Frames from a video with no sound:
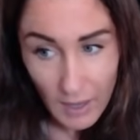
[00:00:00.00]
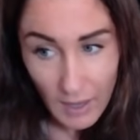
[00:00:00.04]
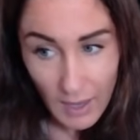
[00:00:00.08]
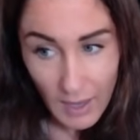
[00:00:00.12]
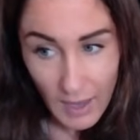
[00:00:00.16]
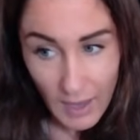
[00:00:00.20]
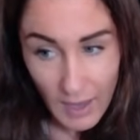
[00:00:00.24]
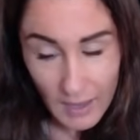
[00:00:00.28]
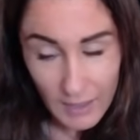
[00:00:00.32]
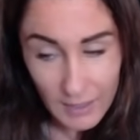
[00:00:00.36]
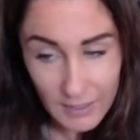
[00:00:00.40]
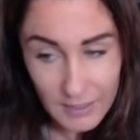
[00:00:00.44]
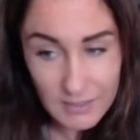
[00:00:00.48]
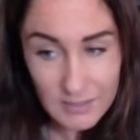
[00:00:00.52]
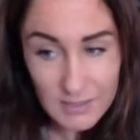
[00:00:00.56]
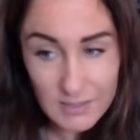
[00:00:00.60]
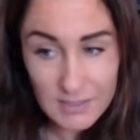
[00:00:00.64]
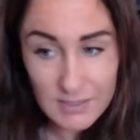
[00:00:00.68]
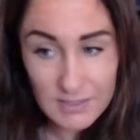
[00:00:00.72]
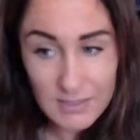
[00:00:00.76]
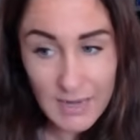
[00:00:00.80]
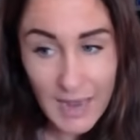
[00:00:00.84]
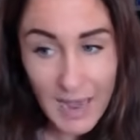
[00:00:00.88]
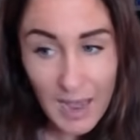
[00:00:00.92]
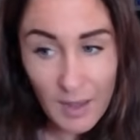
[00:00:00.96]
And I
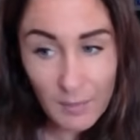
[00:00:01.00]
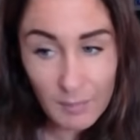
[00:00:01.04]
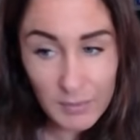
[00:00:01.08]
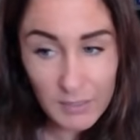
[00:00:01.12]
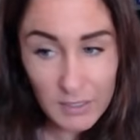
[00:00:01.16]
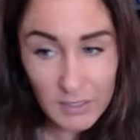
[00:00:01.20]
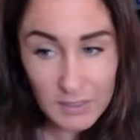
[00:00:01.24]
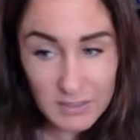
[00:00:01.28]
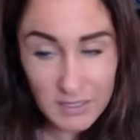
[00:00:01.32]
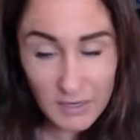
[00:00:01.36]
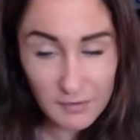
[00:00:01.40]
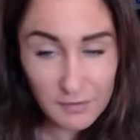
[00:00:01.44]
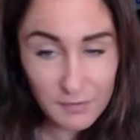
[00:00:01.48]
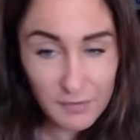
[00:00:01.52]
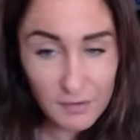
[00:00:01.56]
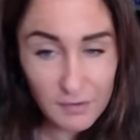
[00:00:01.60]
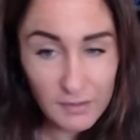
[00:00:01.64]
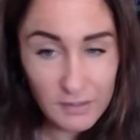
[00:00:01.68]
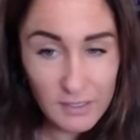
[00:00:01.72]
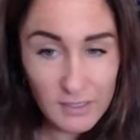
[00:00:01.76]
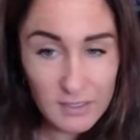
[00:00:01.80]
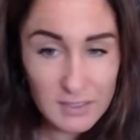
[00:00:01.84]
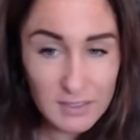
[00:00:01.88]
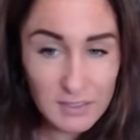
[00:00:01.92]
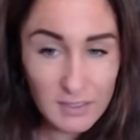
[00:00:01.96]
snap because I feel
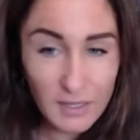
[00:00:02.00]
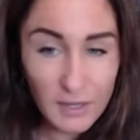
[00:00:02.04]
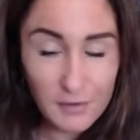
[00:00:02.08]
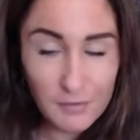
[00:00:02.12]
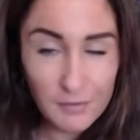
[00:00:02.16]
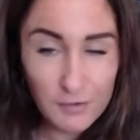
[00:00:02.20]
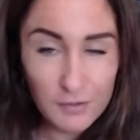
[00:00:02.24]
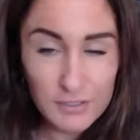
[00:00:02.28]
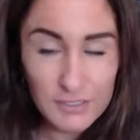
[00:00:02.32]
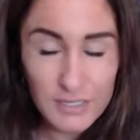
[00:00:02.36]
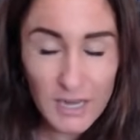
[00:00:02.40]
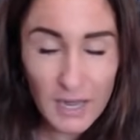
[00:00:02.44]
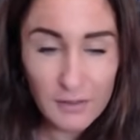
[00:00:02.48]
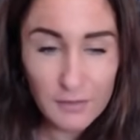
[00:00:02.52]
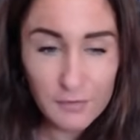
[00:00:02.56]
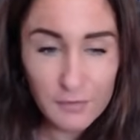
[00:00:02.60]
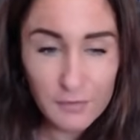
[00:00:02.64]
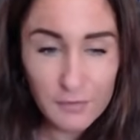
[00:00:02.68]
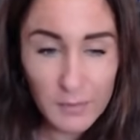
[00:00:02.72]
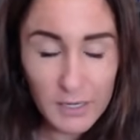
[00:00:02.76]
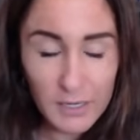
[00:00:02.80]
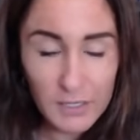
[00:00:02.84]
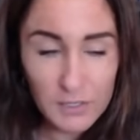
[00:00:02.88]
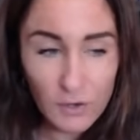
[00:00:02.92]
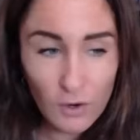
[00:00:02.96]
like it's life or death for
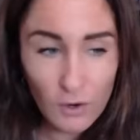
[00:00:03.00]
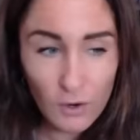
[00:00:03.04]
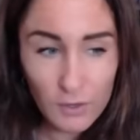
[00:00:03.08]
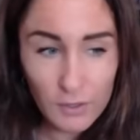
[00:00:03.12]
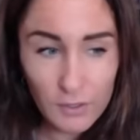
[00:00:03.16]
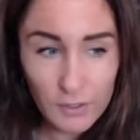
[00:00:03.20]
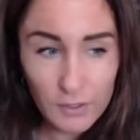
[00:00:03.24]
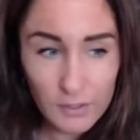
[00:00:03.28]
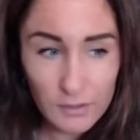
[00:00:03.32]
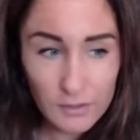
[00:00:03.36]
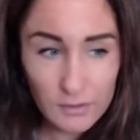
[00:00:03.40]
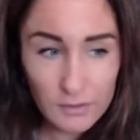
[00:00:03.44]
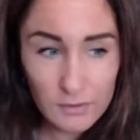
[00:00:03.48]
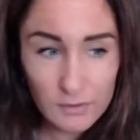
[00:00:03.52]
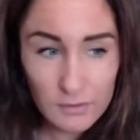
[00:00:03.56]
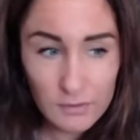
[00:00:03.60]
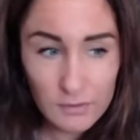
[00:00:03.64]
my daughter.